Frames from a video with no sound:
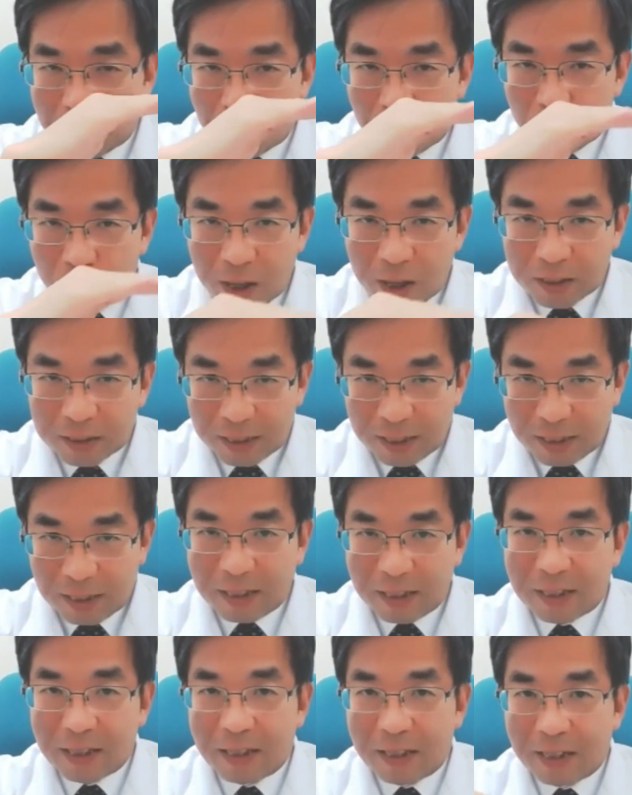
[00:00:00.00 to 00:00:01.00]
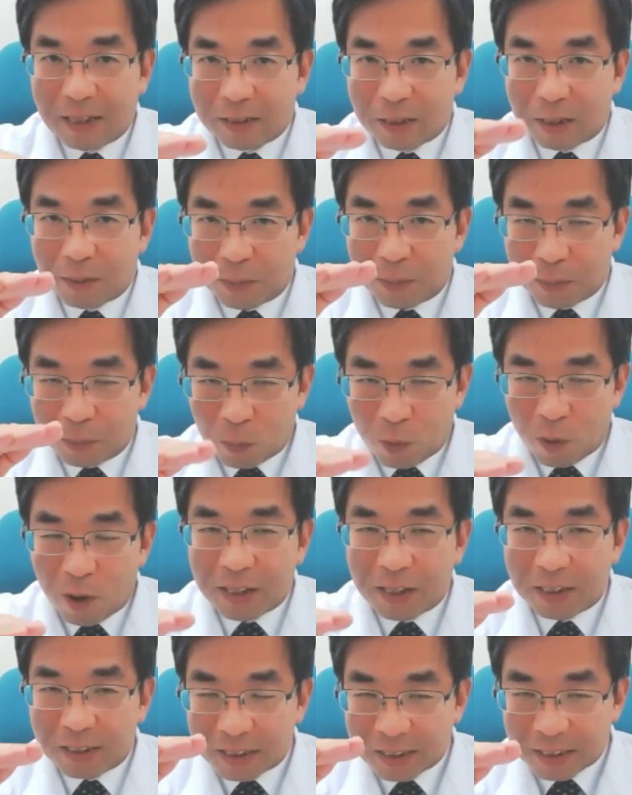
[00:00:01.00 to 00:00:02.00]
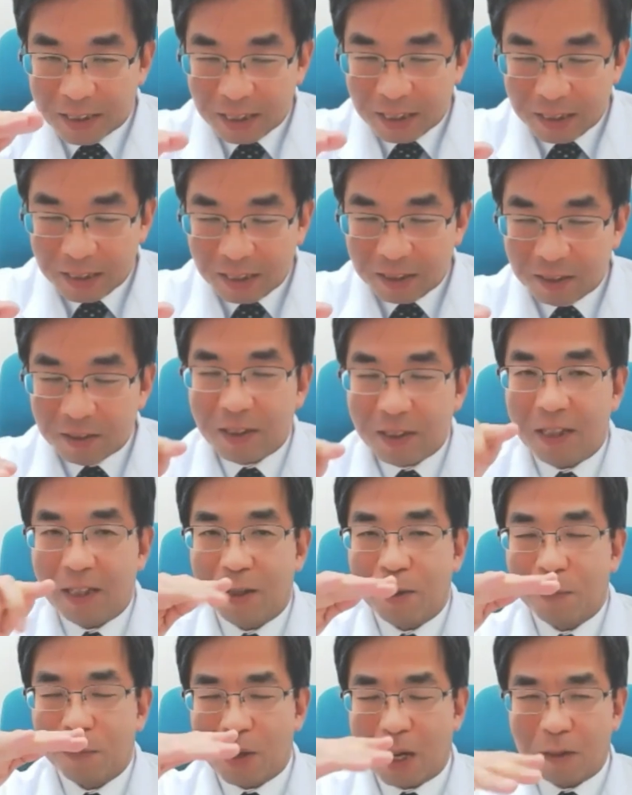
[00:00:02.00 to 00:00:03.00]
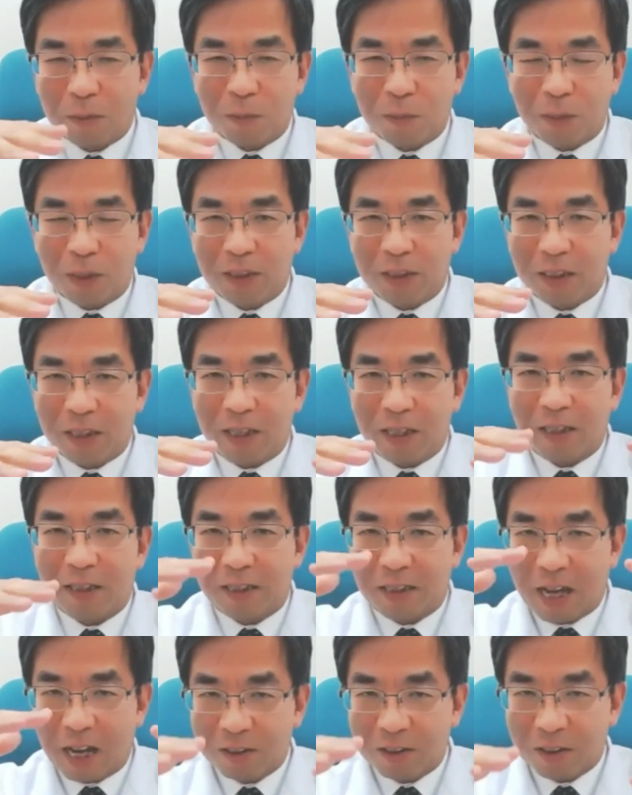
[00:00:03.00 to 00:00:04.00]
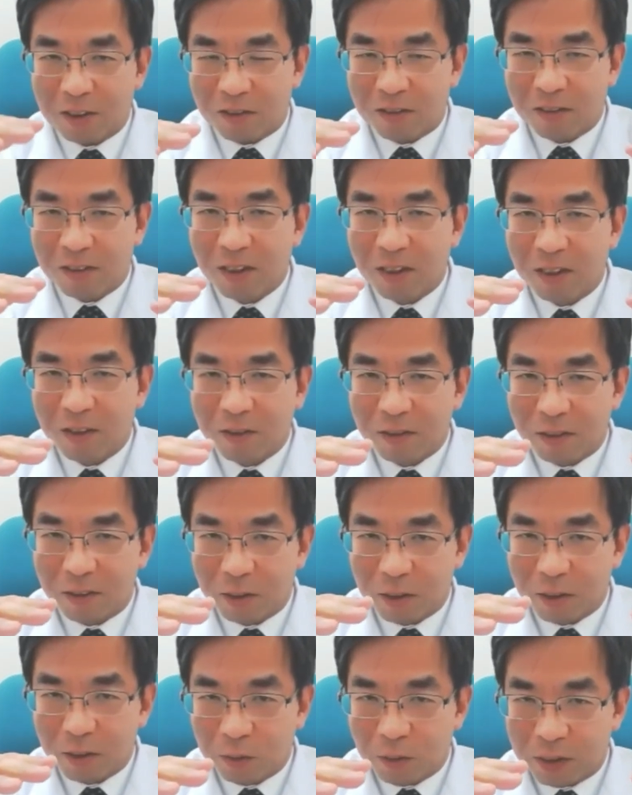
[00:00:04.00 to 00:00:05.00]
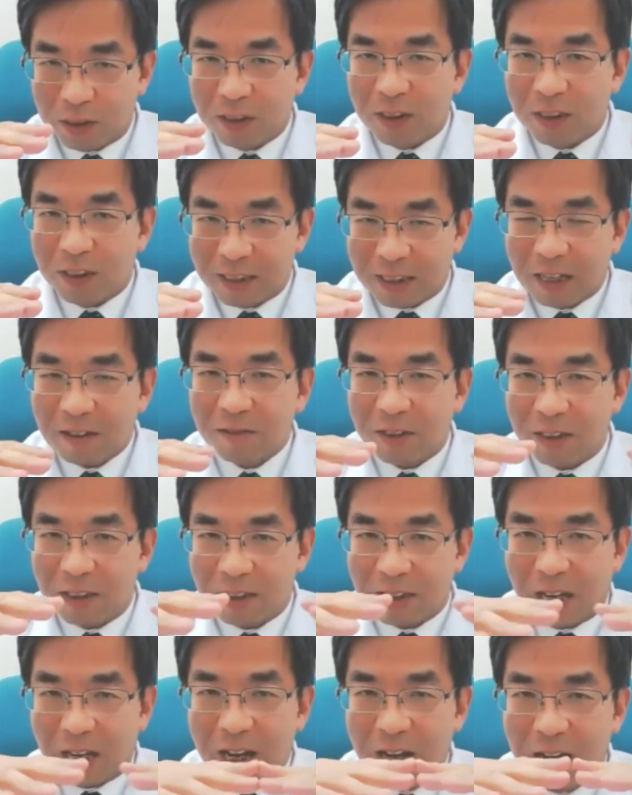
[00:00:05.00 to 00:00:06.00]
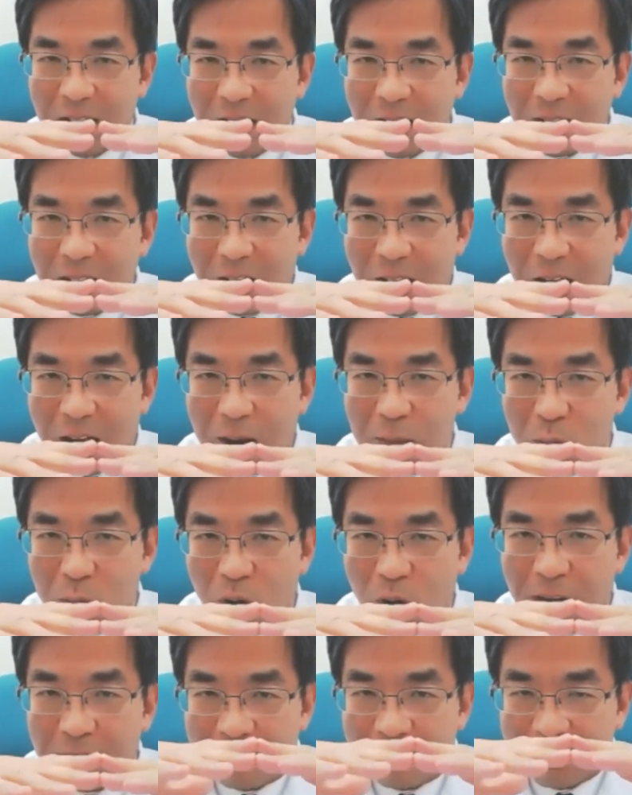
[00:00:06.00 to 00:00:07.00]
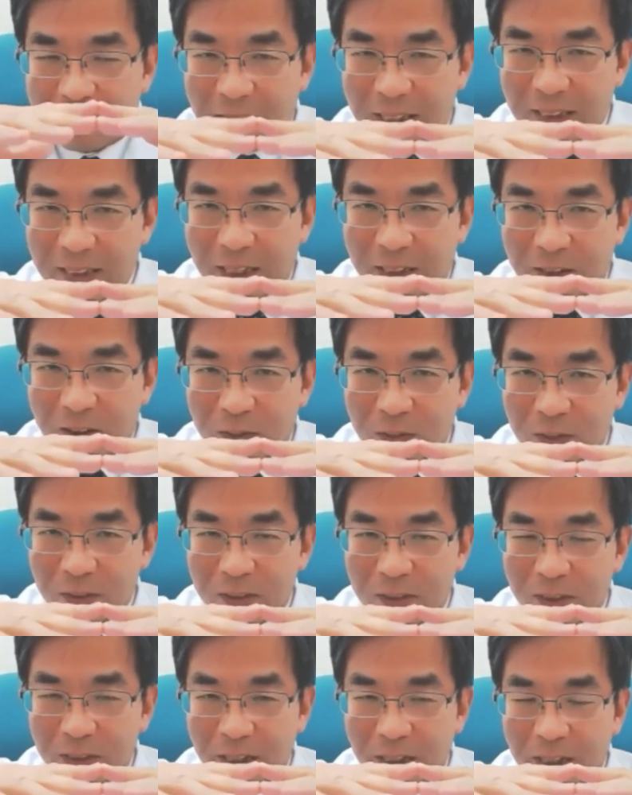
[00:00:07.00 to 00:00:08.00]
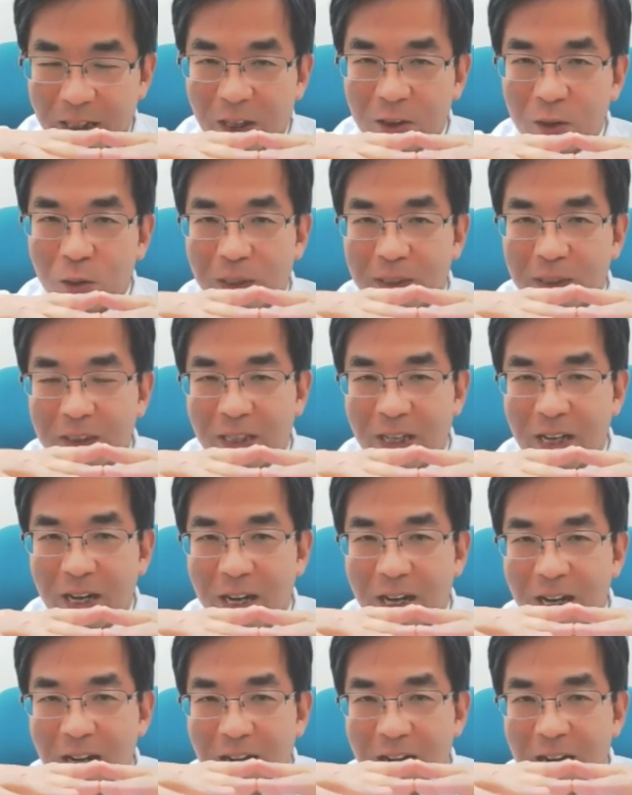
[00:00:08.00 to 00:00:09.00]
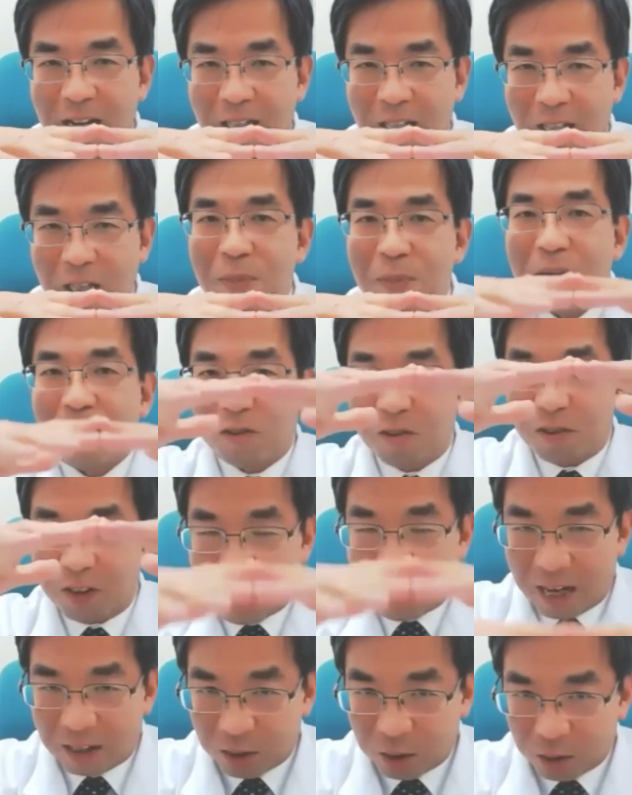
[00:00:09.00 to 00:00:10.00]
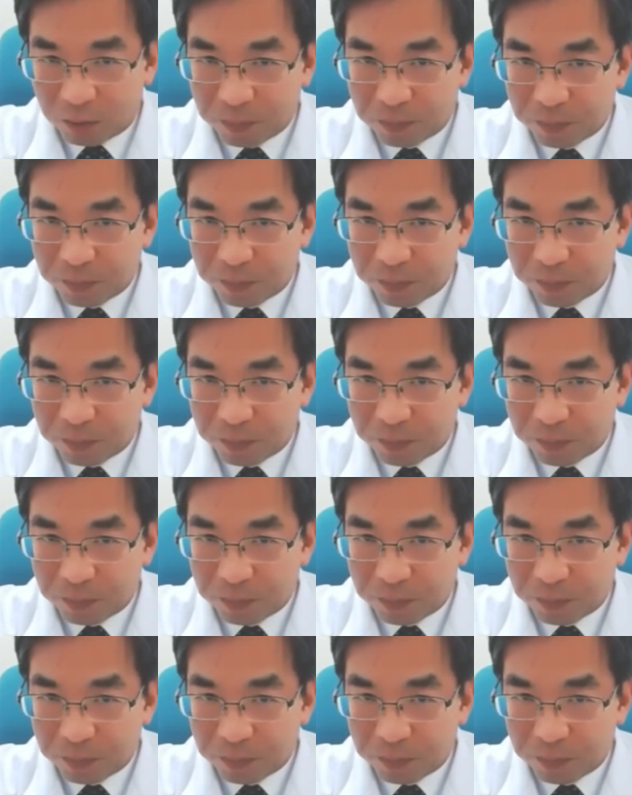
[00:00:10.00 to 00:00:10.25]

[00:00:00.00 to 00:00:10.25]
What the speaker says: further more extended the blood pressure reduction, which result in the more extended cardiovascular event reduction.